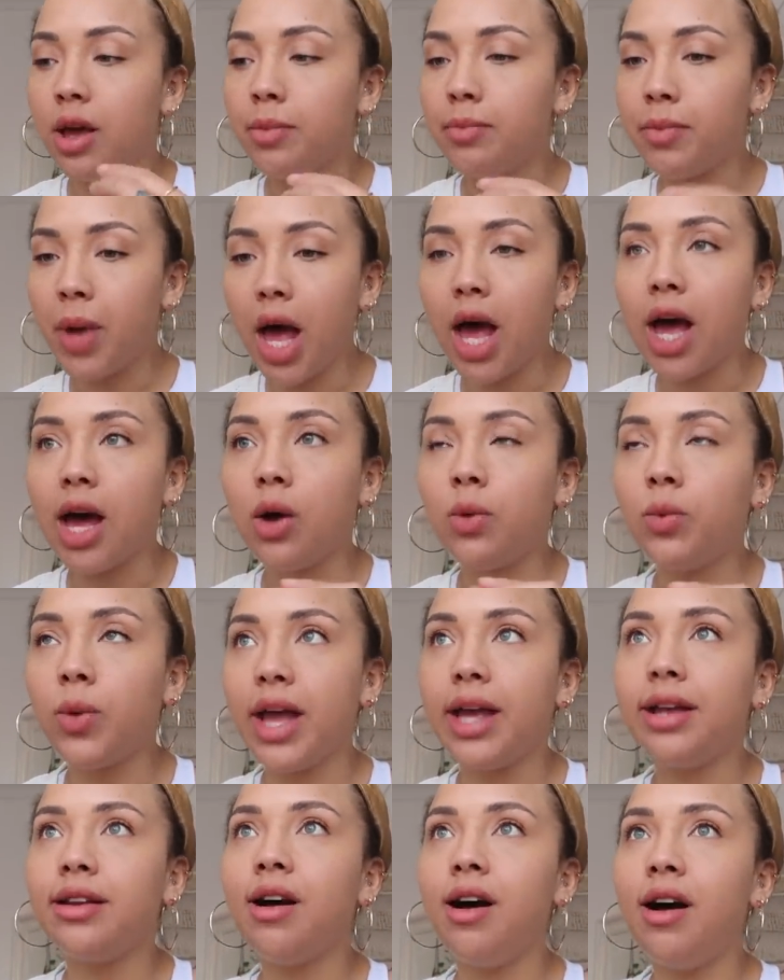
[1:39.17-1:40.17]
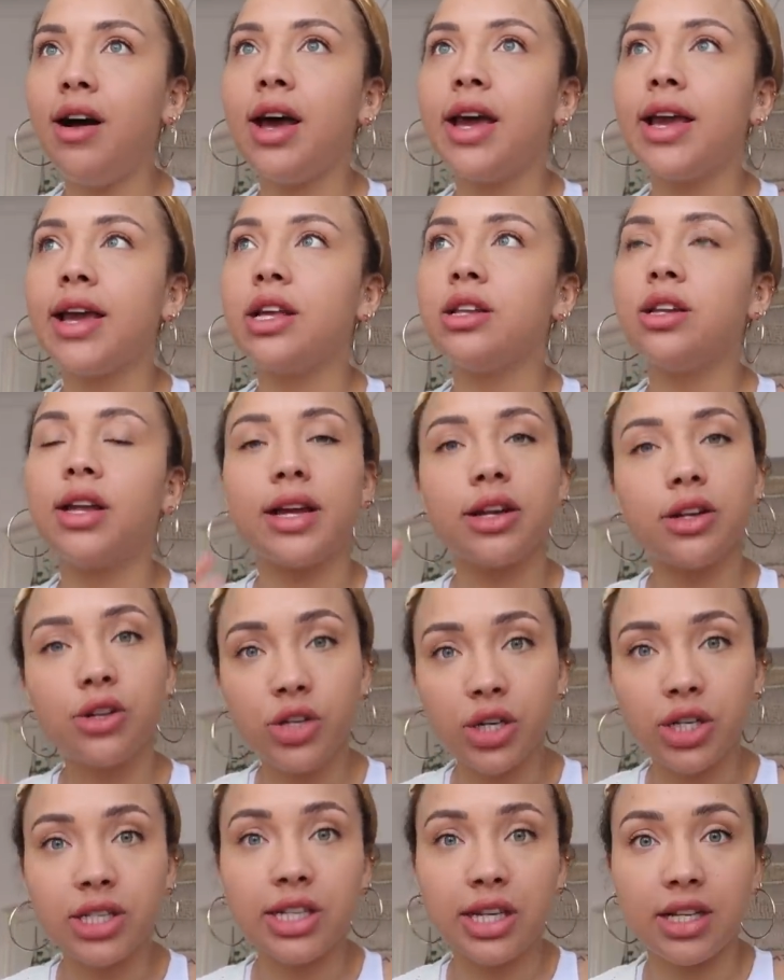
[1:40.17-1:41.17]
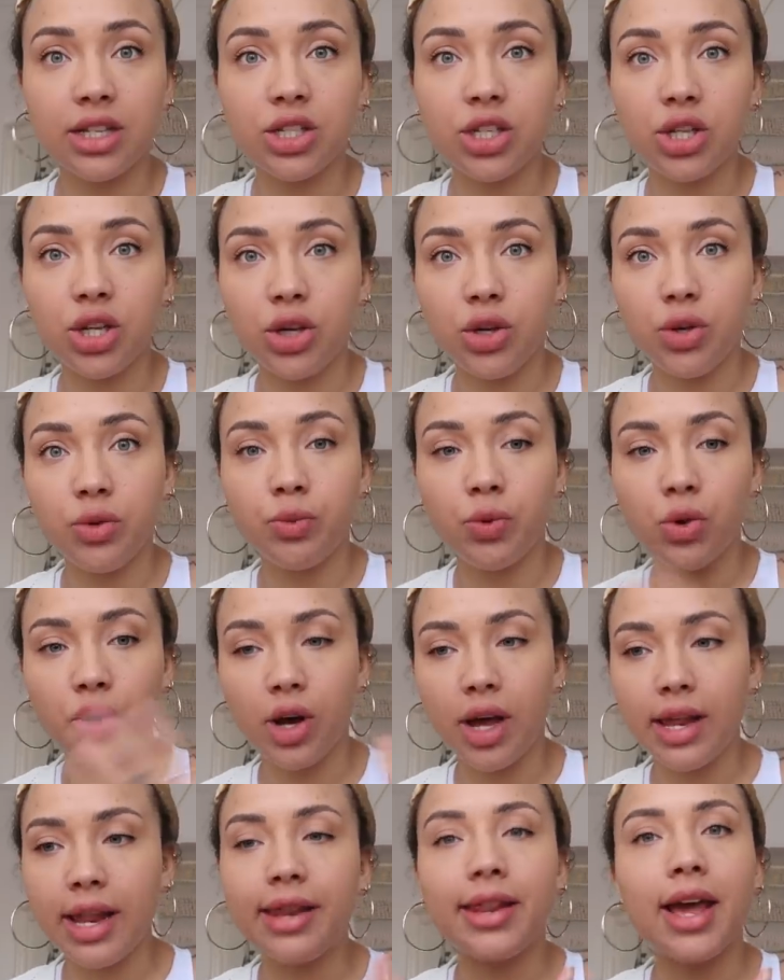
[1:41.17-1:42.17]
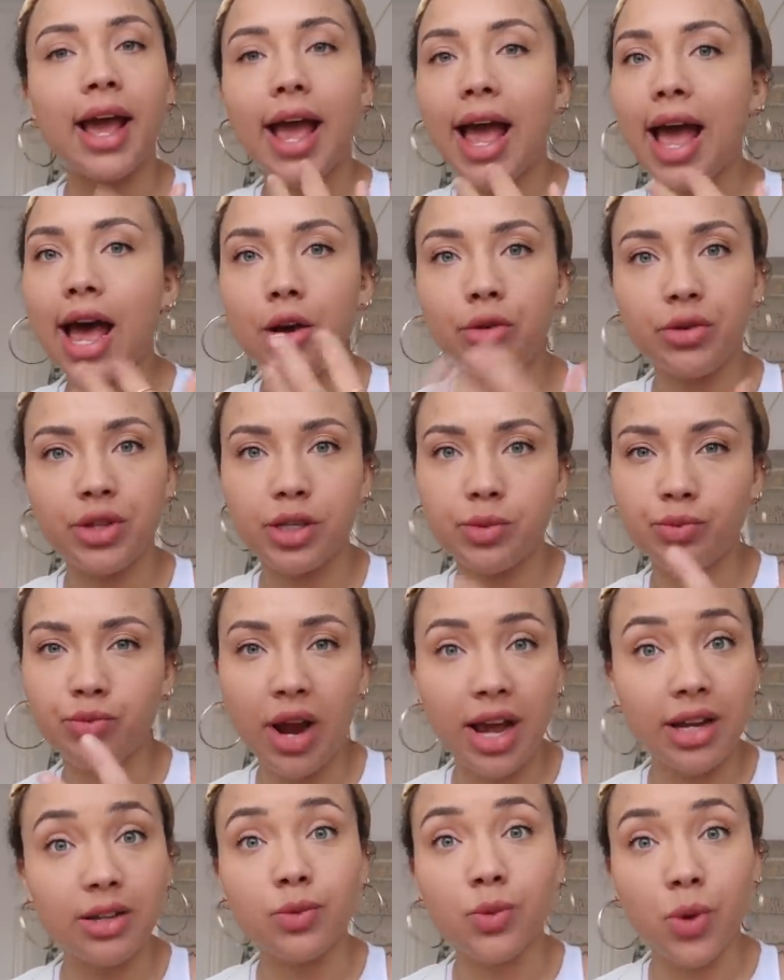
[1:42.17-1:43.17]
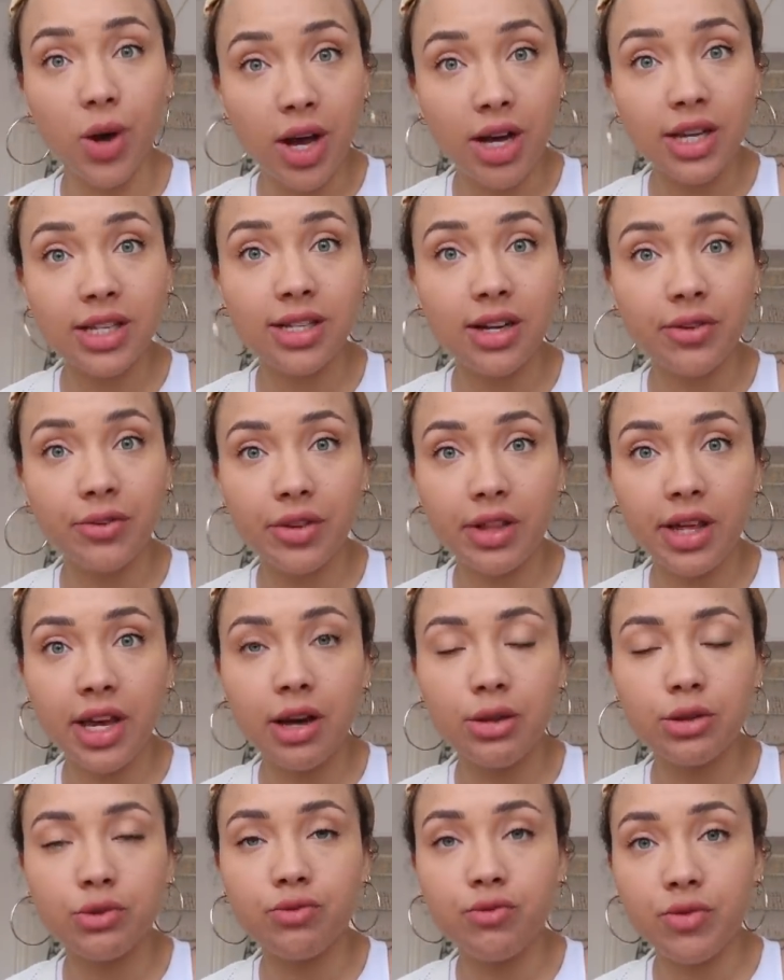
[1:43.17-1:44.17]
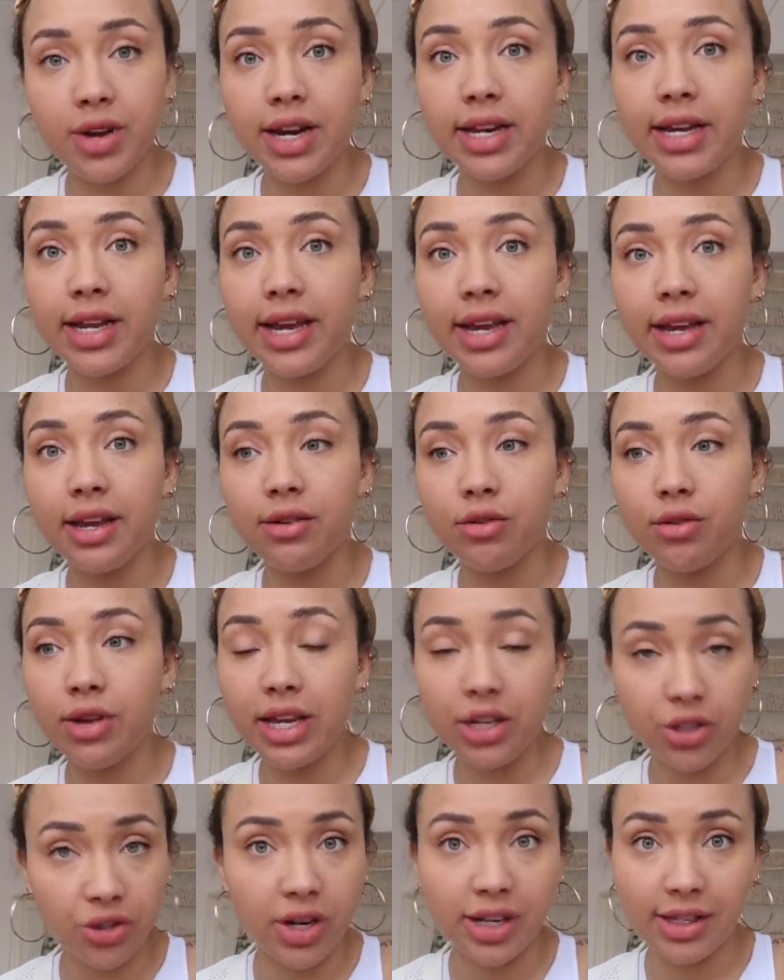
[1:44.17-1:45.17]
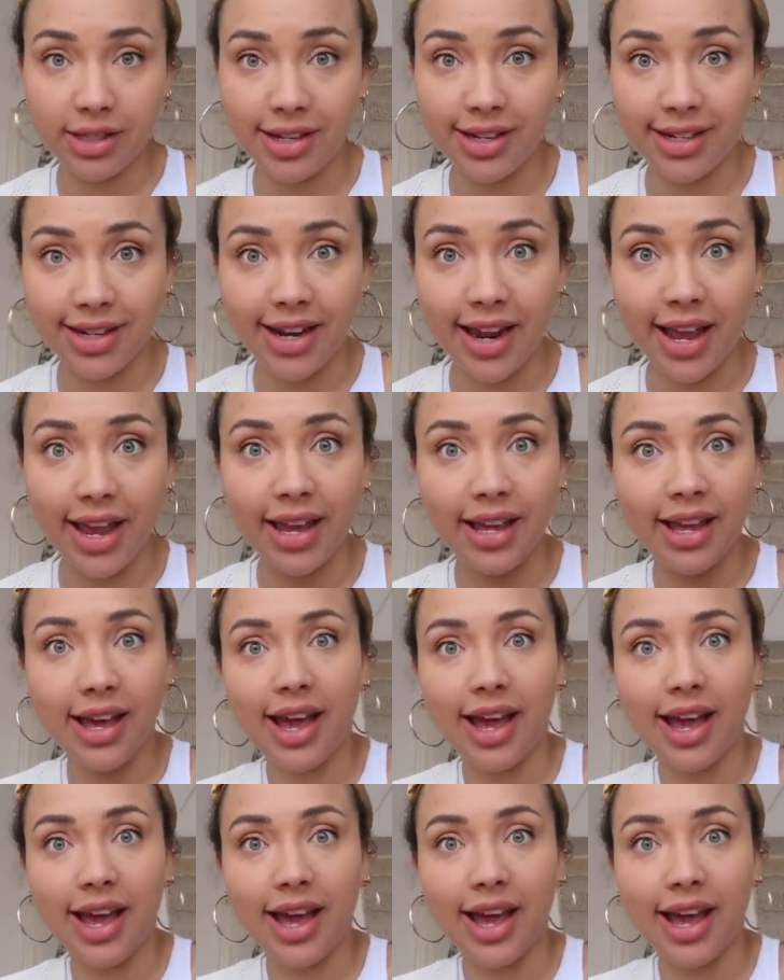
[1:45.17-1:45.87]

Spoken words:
But when I like looked into what, like how this brand works and everything, I was really interested in it,